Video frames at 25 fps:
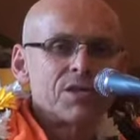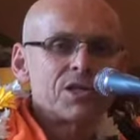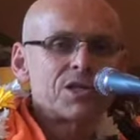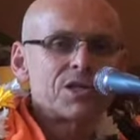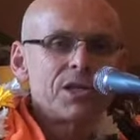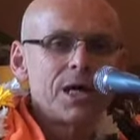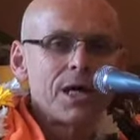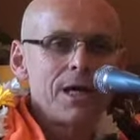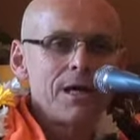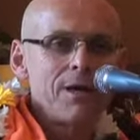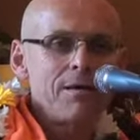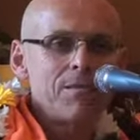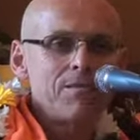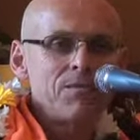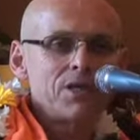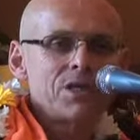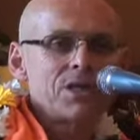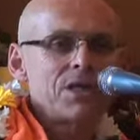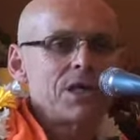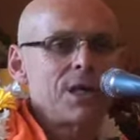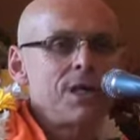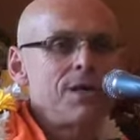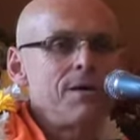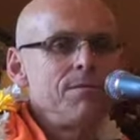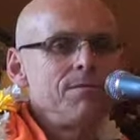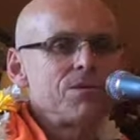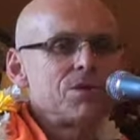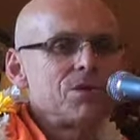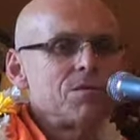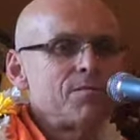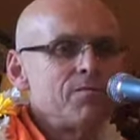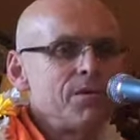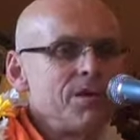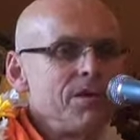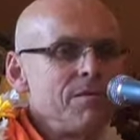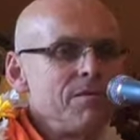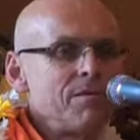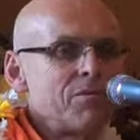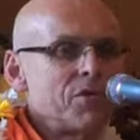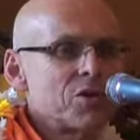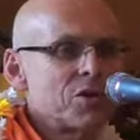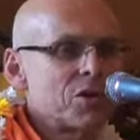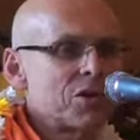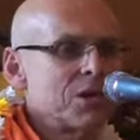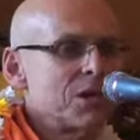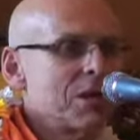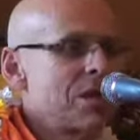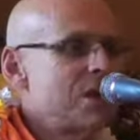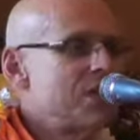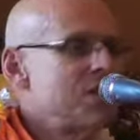The same, the same Supreme
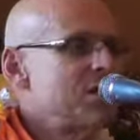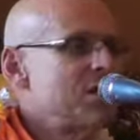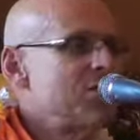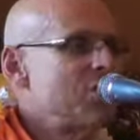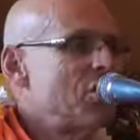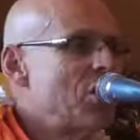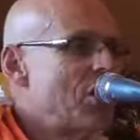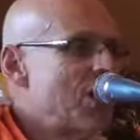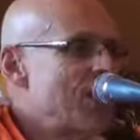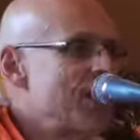Personality of